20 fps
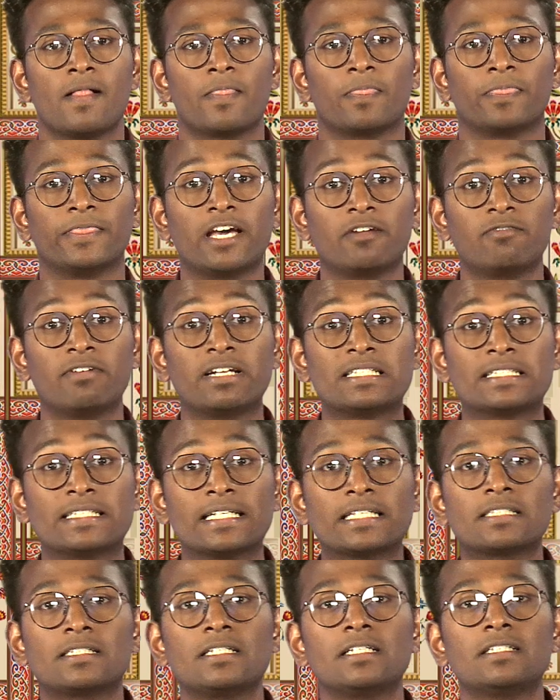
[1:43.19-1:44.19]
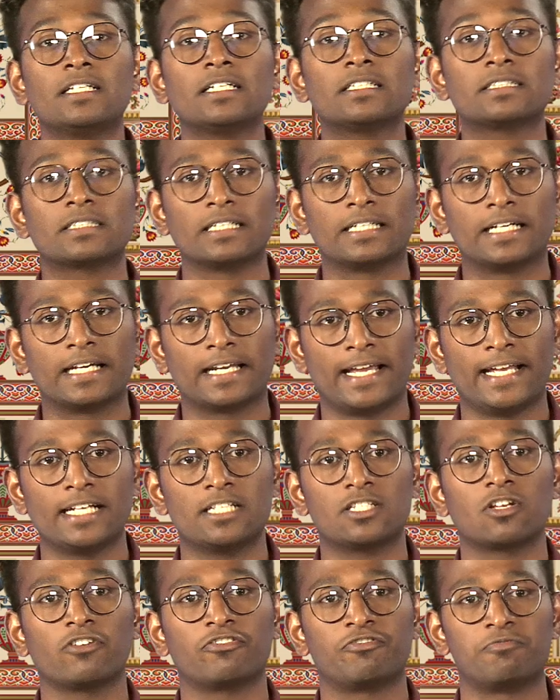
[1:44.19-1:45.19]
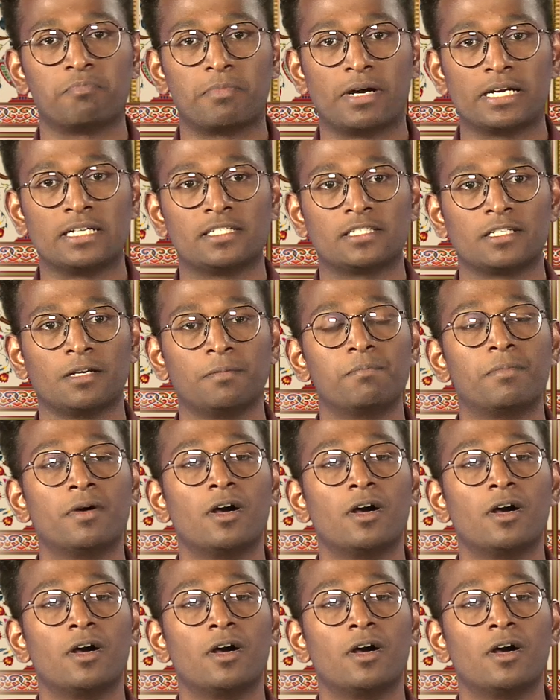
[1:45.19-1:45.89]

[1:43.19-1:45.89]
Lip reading: There were 66 grades of Mansab